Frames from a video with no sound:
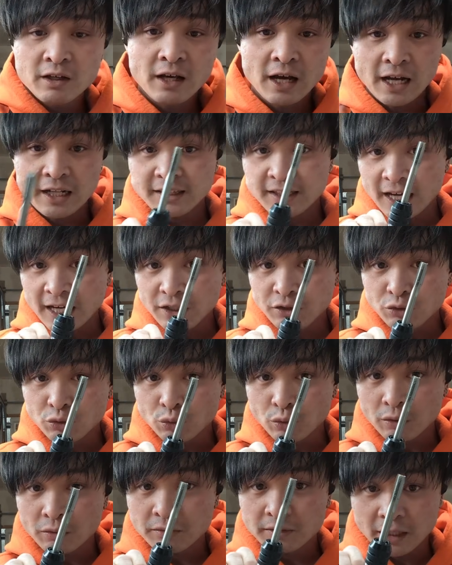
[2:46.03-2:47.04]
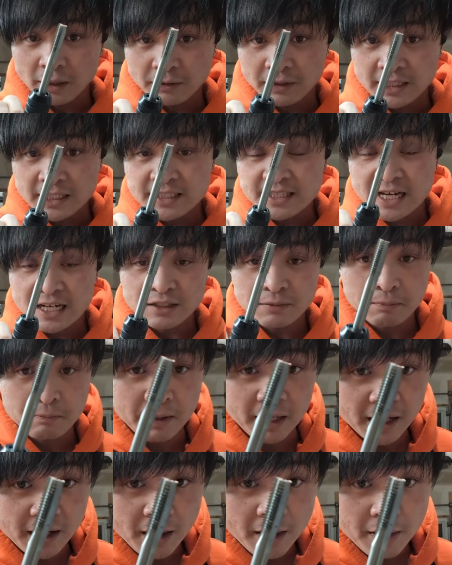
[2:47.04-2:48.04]
a die tool. Now these guys
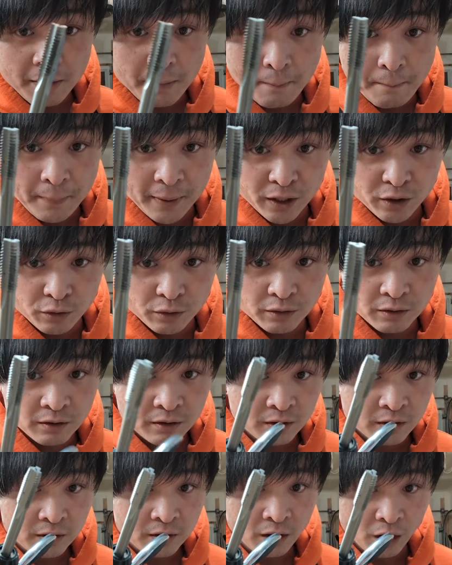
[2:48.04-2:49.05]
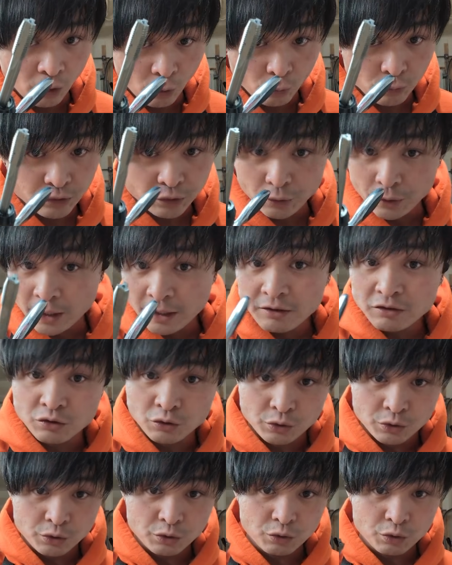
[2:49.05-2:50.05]
make bigger holes, okay? So
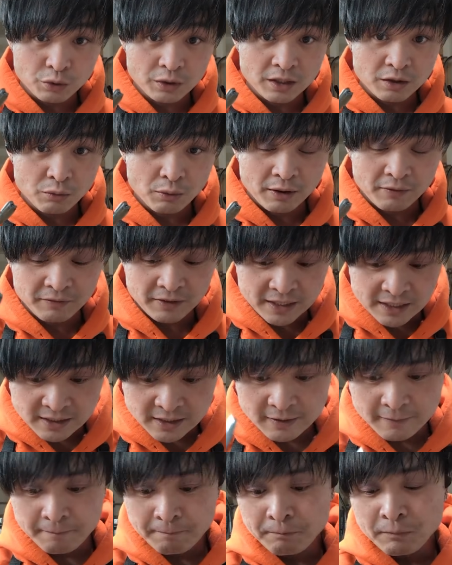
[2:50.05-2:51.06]
you do need one of these.